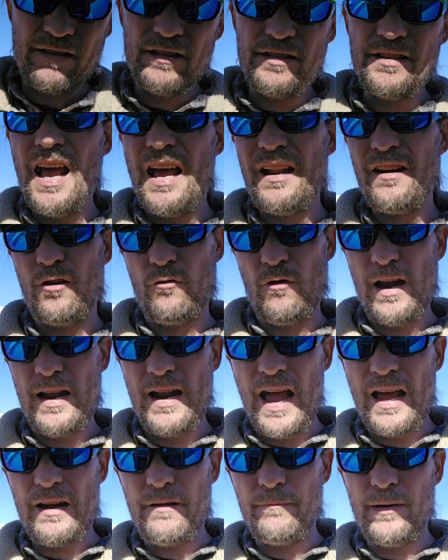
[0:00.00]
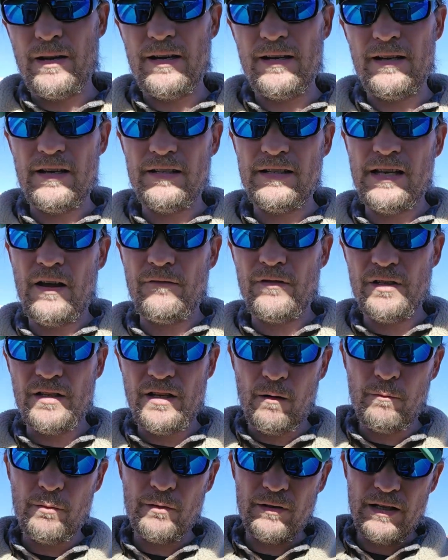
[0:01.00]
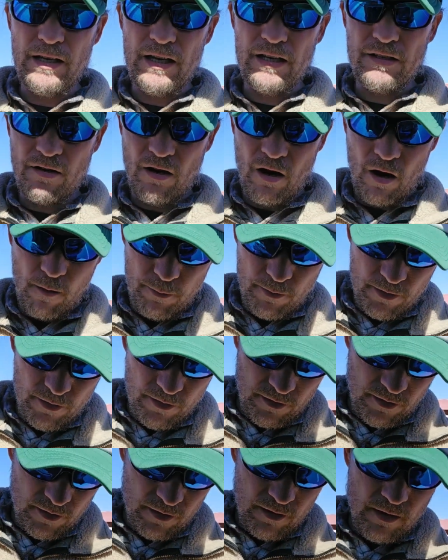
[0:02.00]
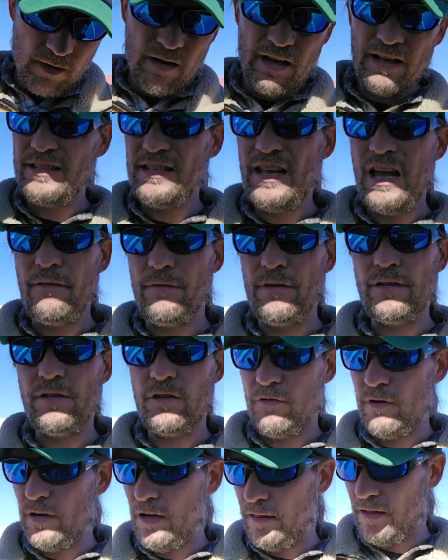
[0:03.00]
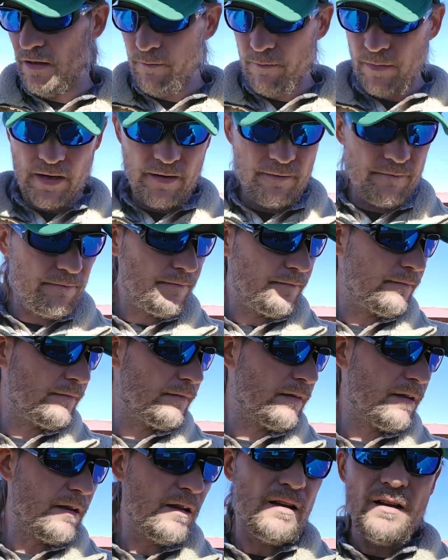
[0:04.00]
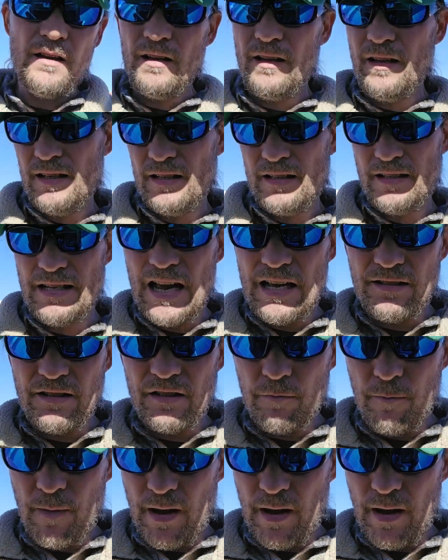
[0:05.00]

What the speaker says: it's not a great item, but it does have the double knee, it's Carpenter. It's not vintage or anything, but it says it's